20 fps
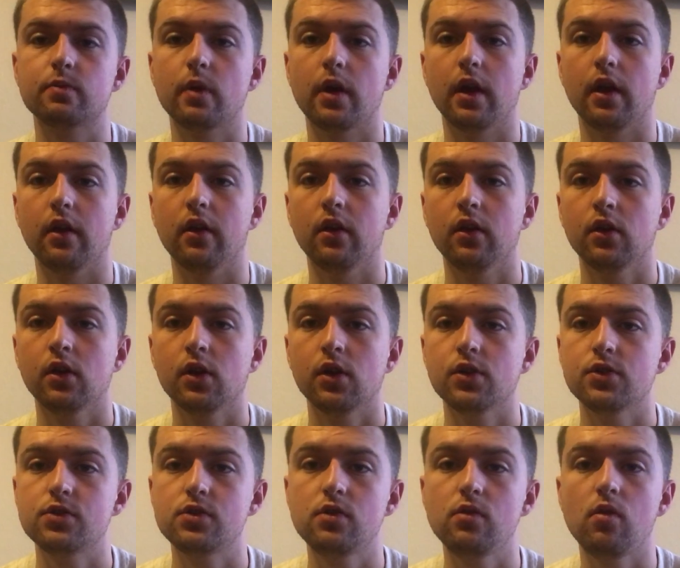spend
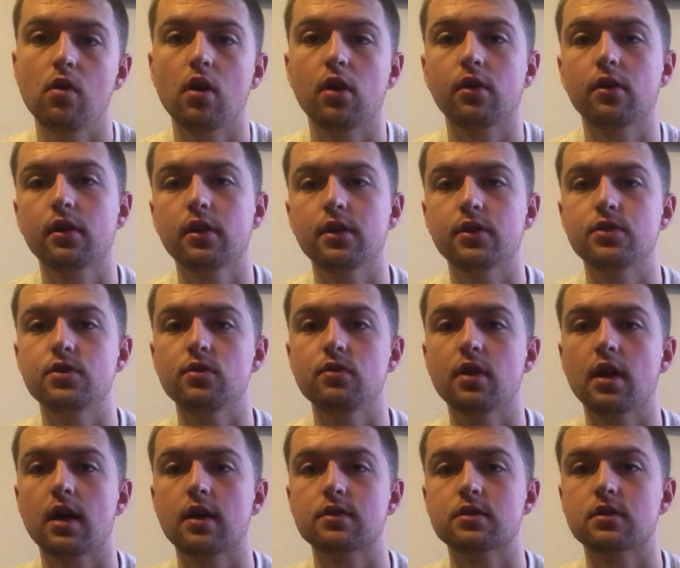$200 to
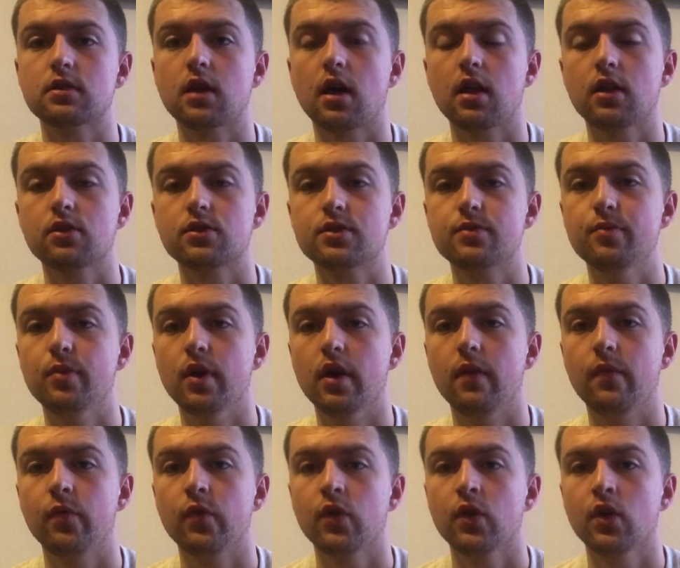$2,000,
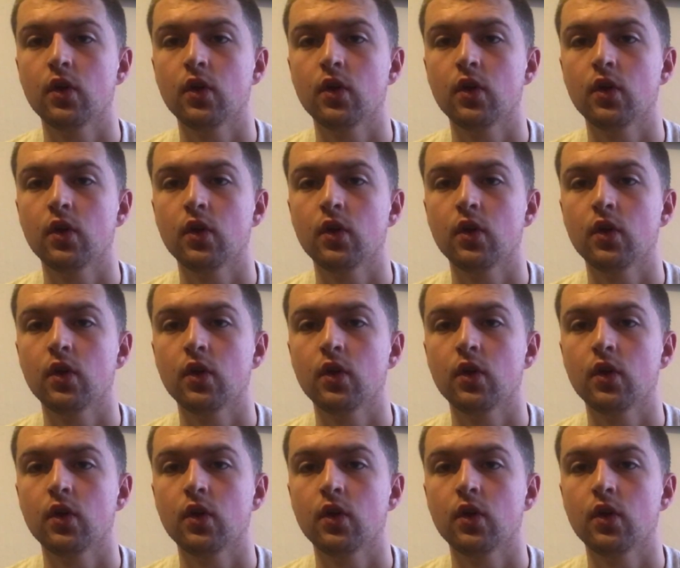but